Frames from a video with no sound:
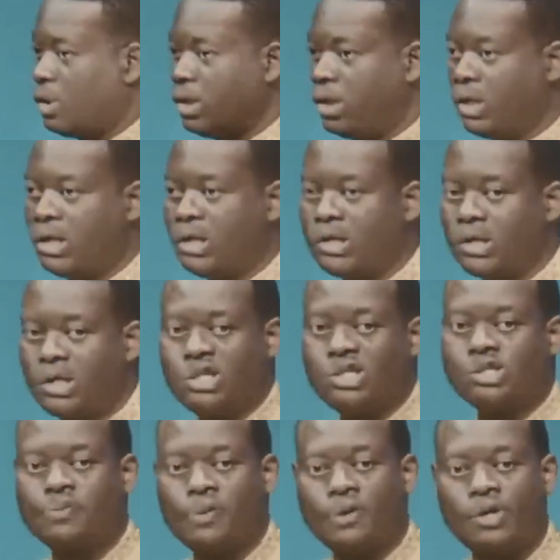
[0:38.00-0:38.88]
In
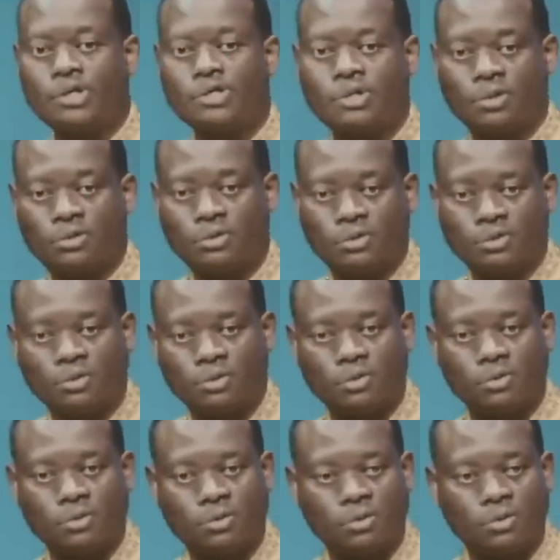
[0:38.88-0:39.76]

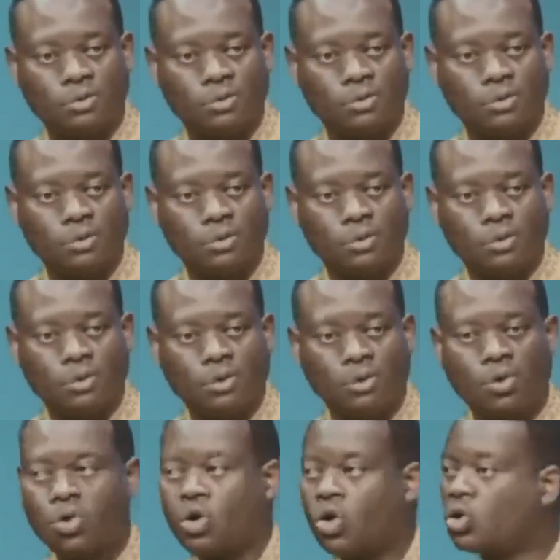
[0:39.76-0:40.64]

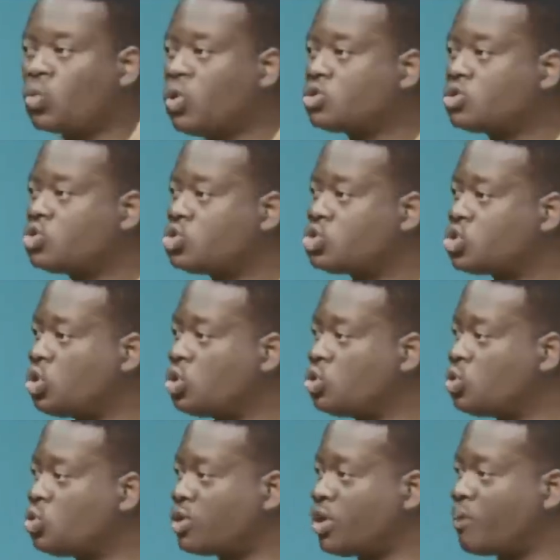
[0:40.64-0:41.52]
inspiration, God wants to show
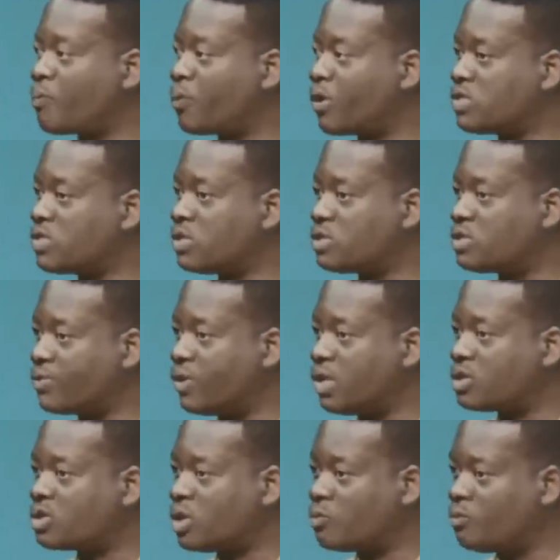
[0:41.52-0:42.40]
you the present
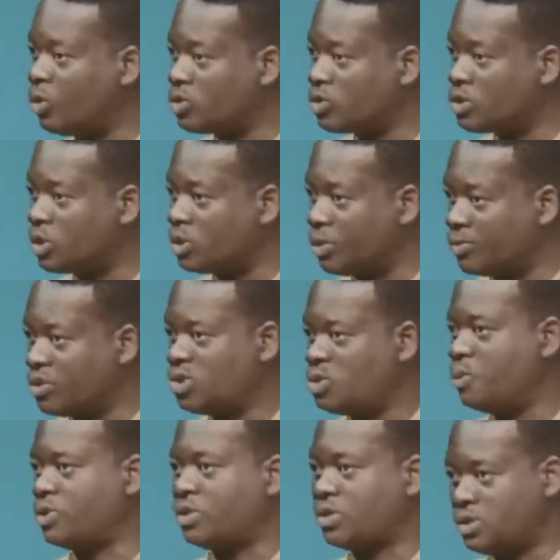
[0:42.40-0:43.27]
revelation position of
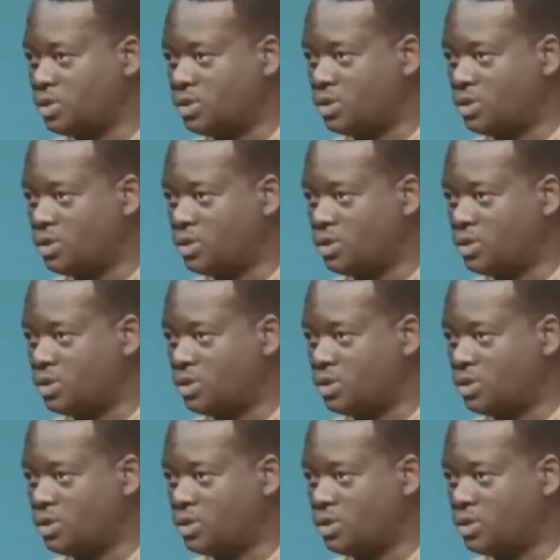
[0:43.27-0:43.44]
the Spirit.